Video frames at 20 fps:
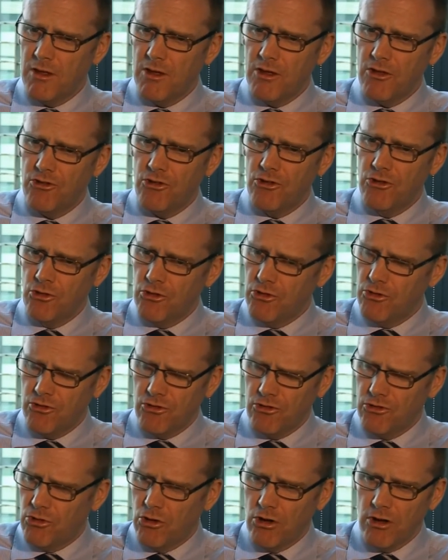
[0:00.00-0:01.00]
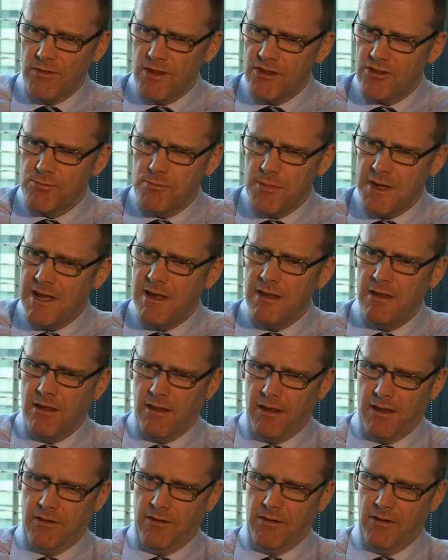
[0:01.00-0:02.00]
So does all of this mean
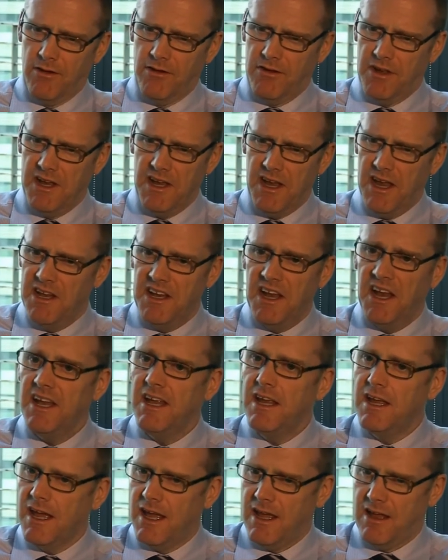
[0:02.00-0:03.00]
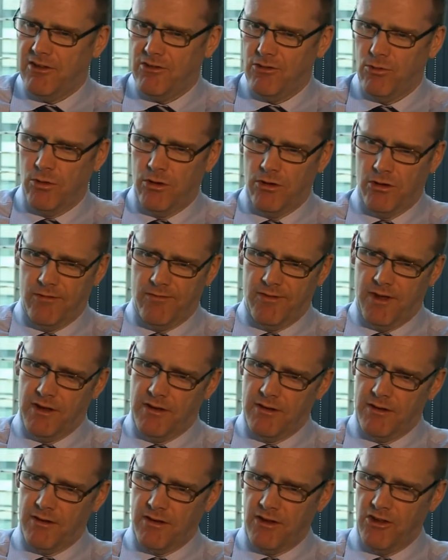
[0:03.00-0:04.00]
then that in any case where a
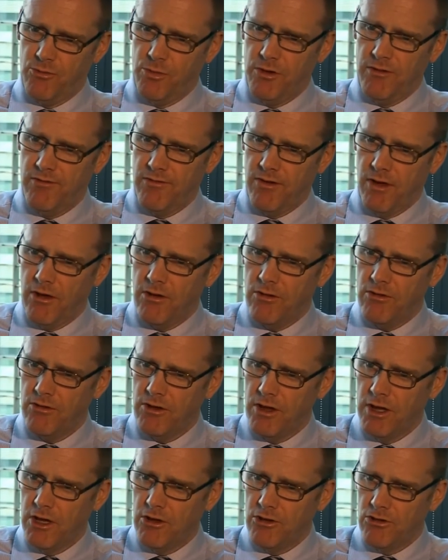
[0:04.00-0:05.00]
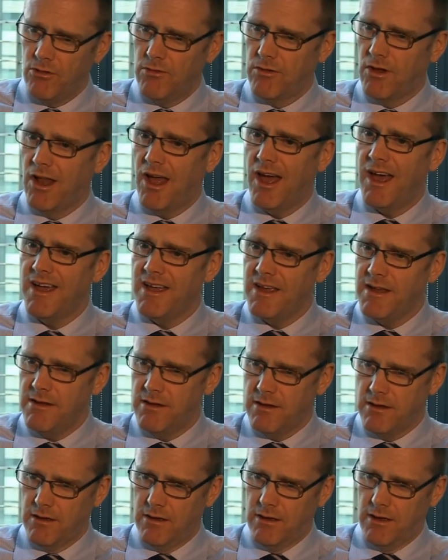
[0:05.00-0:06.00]
defendant has been found to have lied
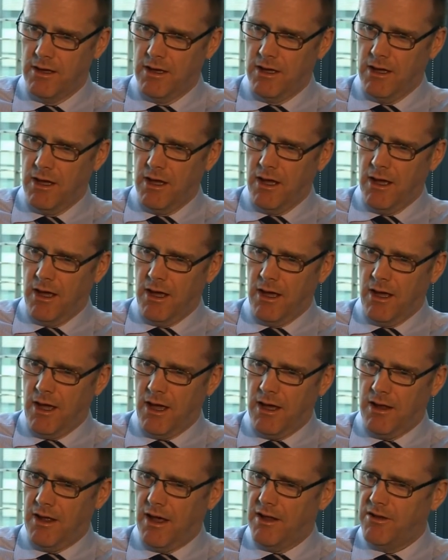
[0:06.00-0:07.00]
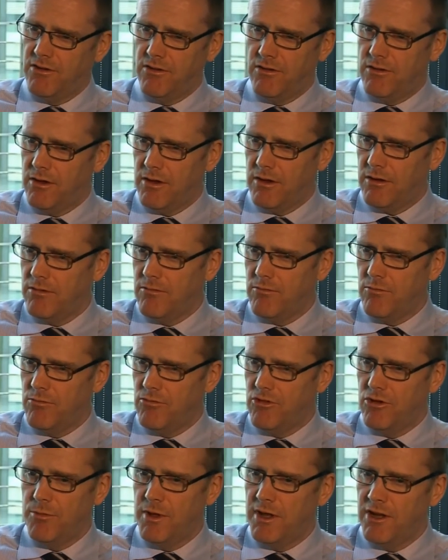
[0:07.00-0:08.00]
and
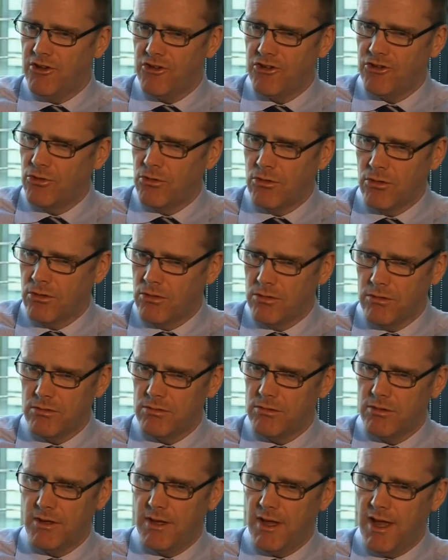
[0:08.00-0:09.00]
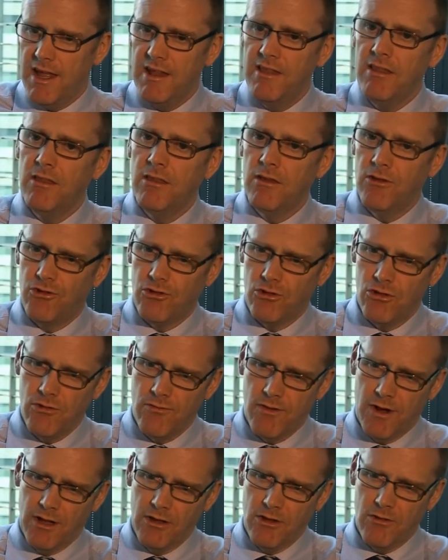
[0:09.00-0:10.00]
diminished or hidden the true
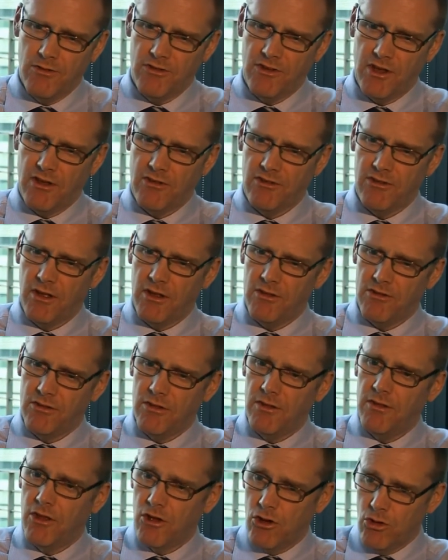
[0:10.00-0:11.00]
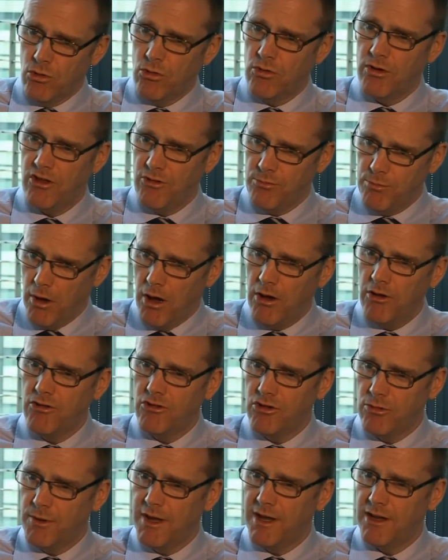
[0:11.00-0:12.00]
value of his assets, then the court is bound
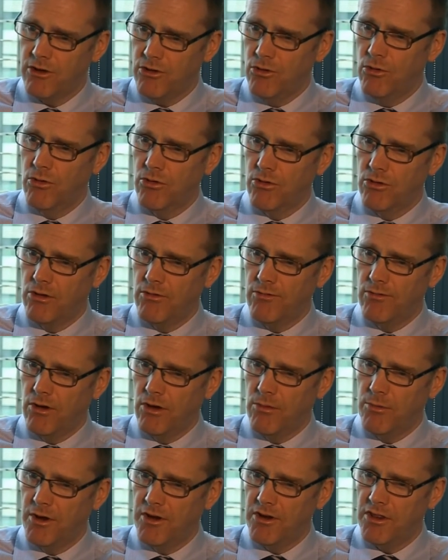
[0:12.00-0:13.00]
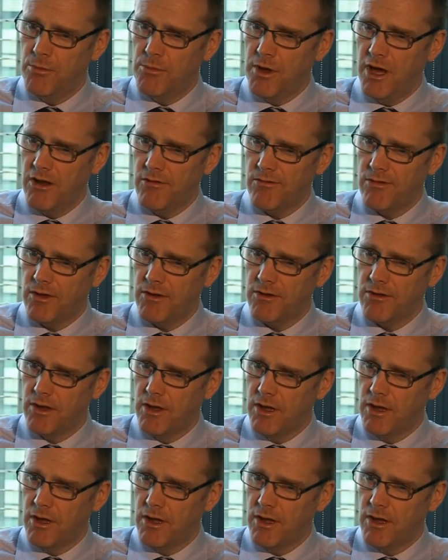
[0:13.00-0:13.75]
to make an order in the full amount of the benefit?